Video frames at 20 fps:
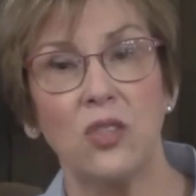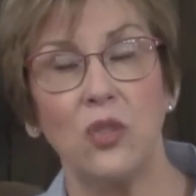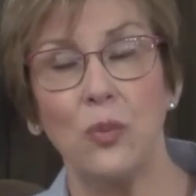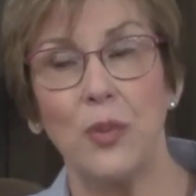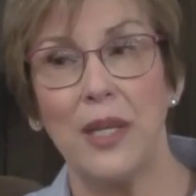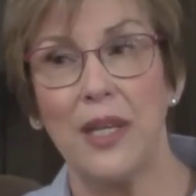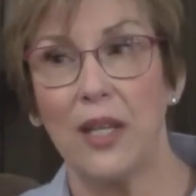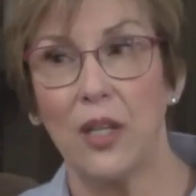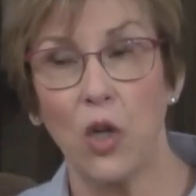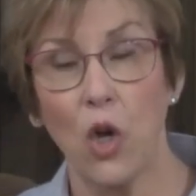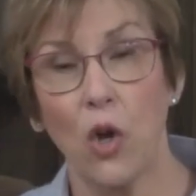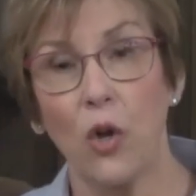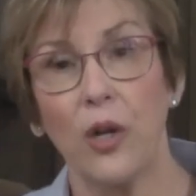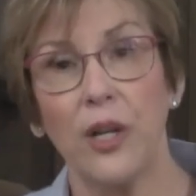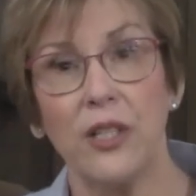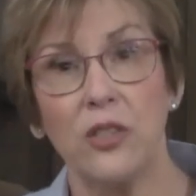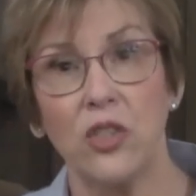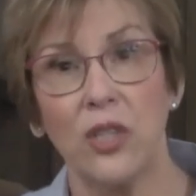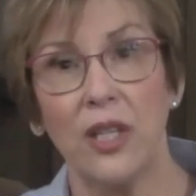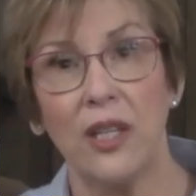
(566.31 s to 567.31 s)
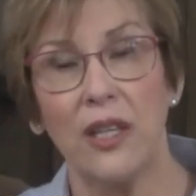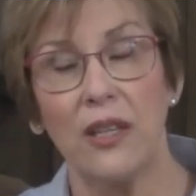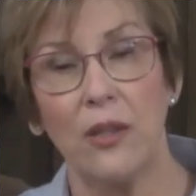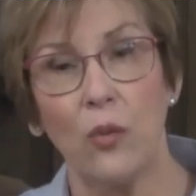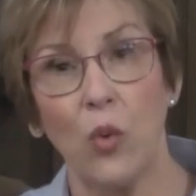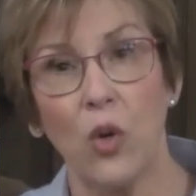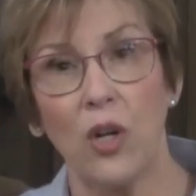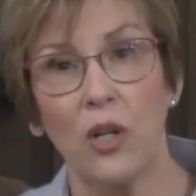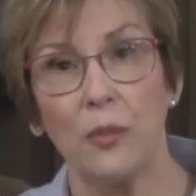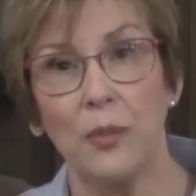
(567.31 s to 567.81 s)
to be encouraging in the
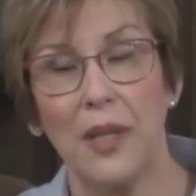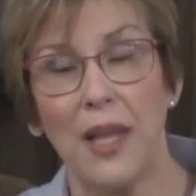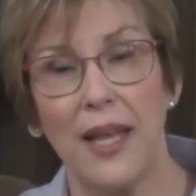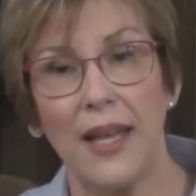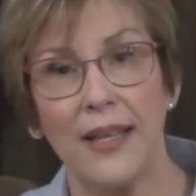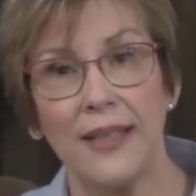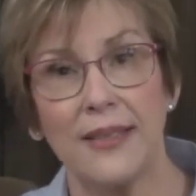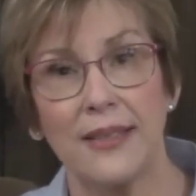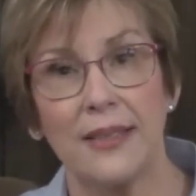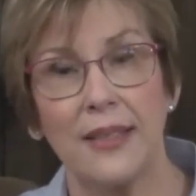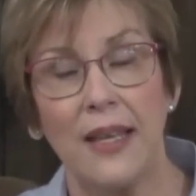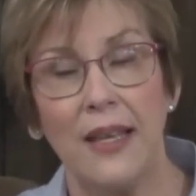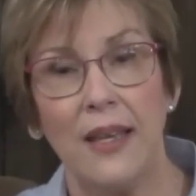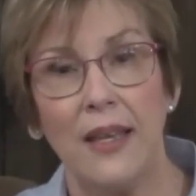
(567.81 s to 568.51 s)
workplace,